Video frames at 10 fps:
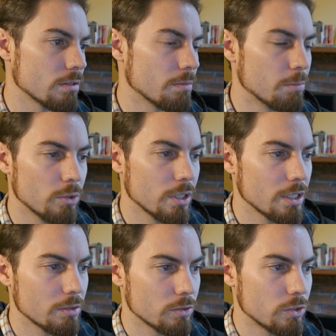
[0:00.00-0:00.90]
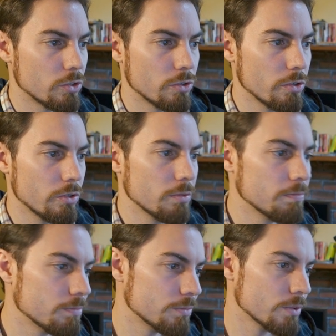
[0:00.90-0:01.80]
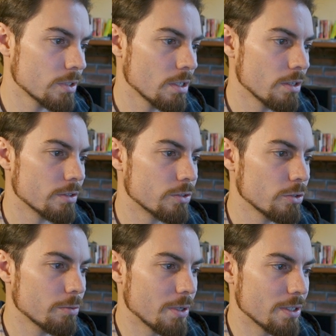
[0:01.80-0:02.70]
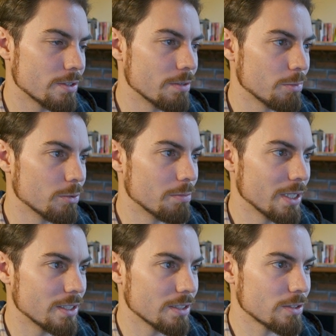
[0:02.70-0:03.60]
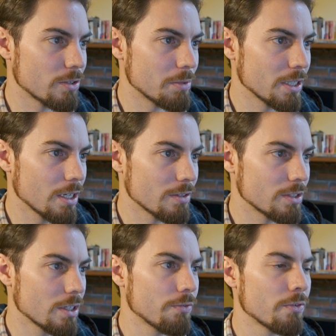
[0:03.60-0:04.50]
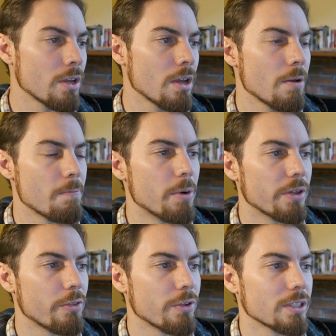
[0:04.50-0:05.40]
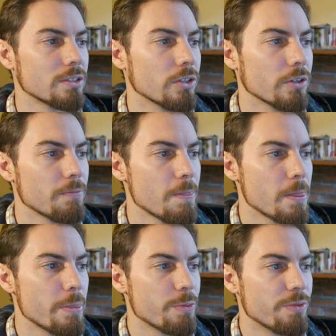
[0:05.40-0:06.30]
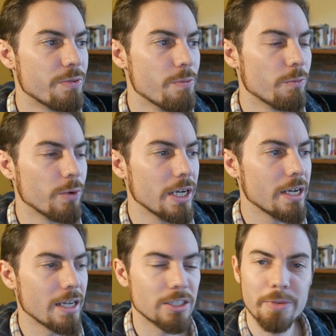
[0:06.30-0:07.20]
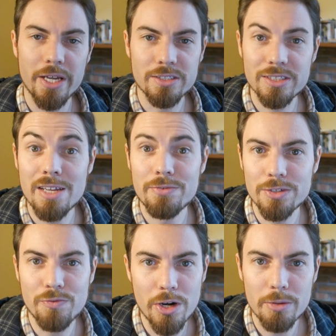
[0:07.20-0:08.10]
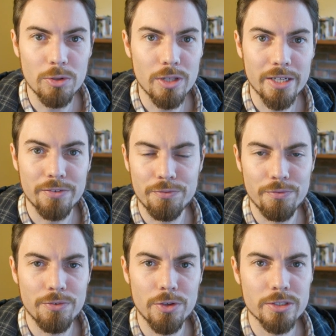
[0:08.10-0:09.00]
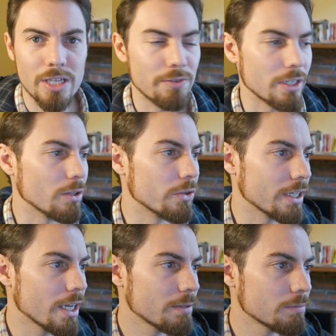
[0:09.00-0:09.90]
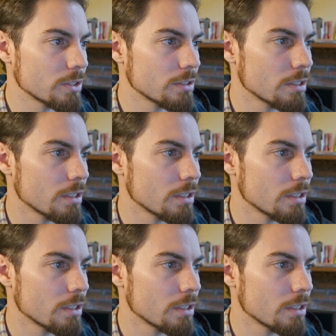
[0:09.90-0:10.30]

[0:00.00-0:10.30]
the boolean equals true. Super simple basic scripting kind of stuff, but the thing is, we need to actually be able to save this variable, if you're saving and loading games.